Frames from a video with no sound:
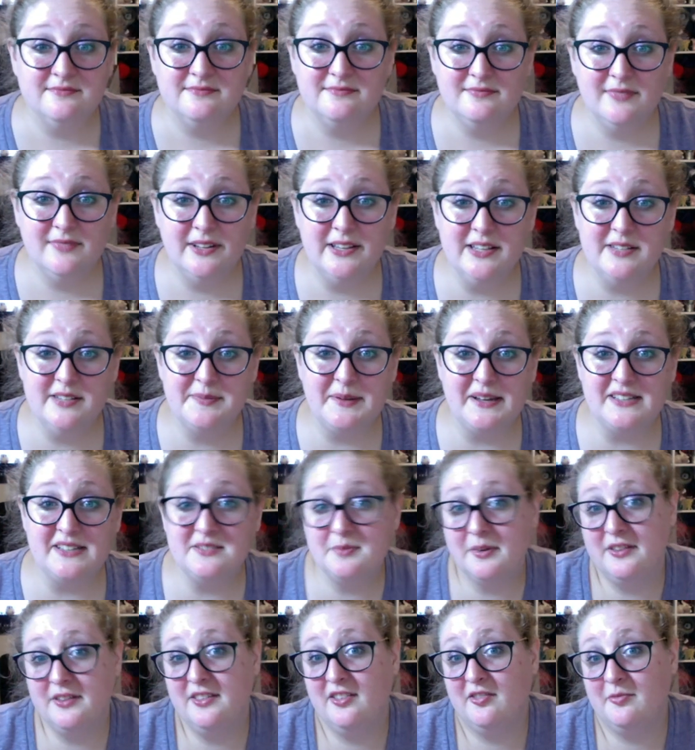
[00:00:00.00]
in this past
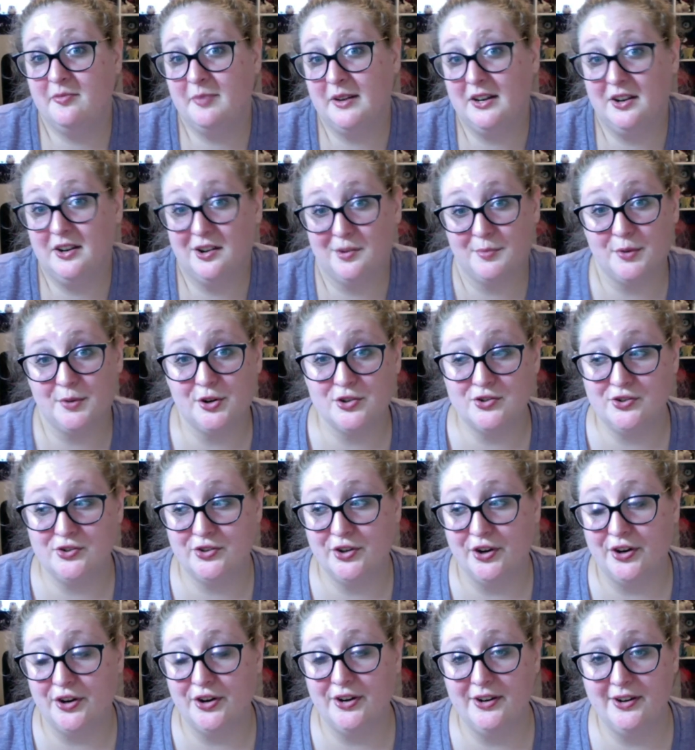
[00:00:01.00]
month have been commercial
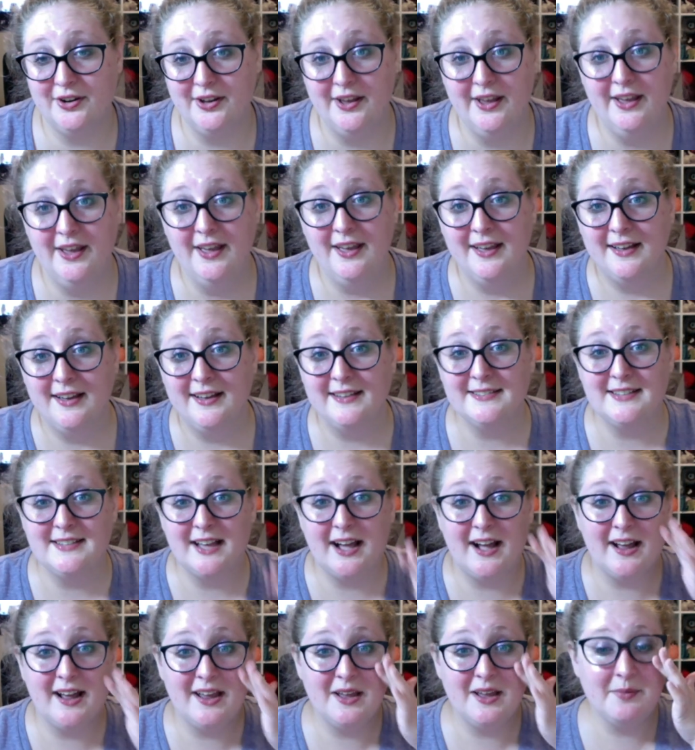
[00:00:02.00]
yarn, because
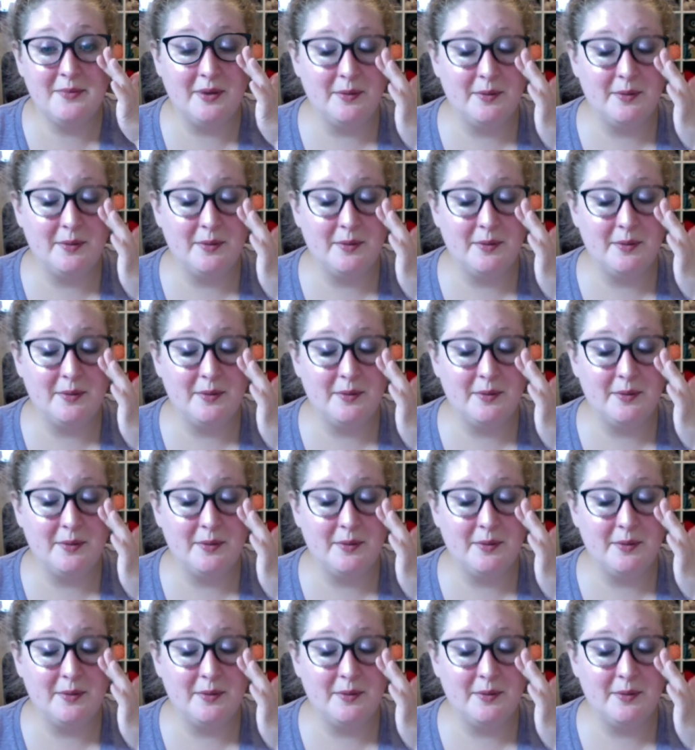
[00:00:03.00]
I am a